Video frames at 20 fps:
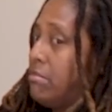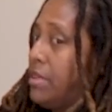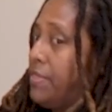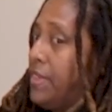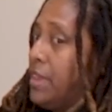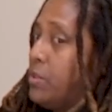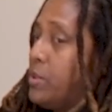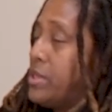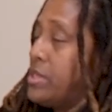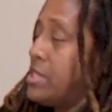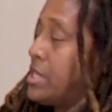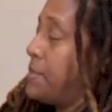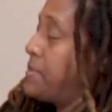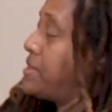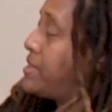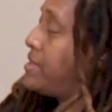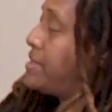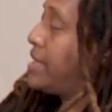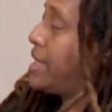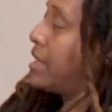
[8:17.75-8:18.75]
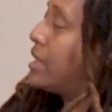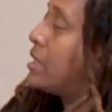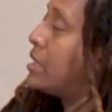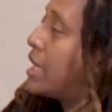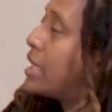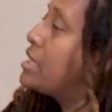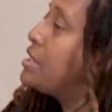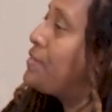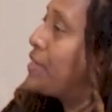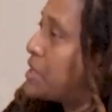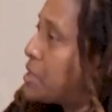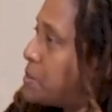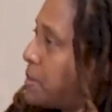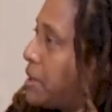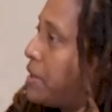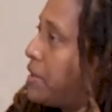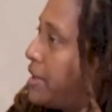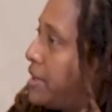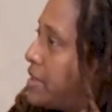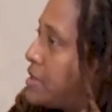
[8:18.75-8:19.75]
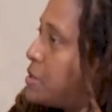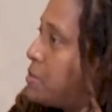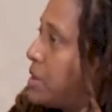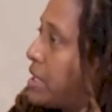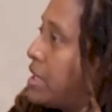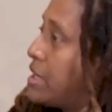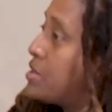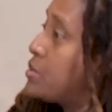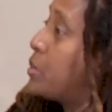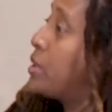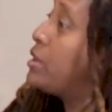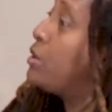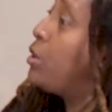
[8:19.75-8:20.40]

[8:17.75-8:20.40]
I think we stepped into that collective experience because when